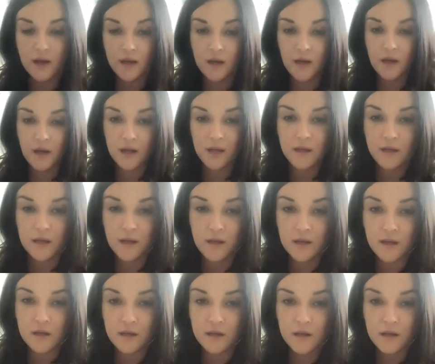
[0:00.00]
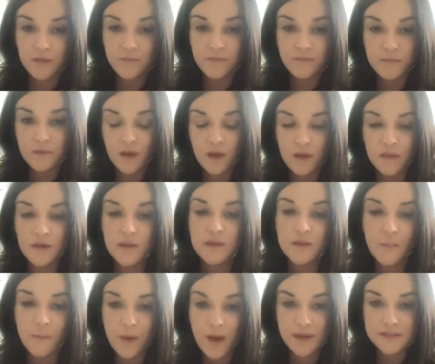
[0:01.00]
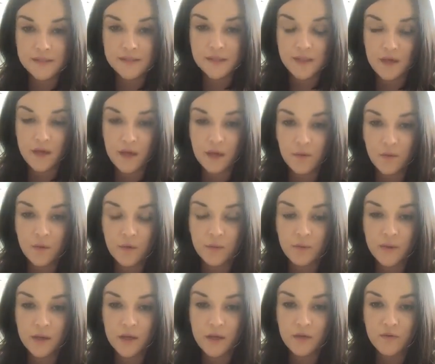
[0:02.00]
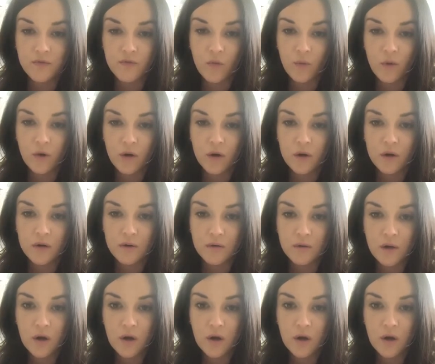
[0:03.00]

And again, I think the best thing would be for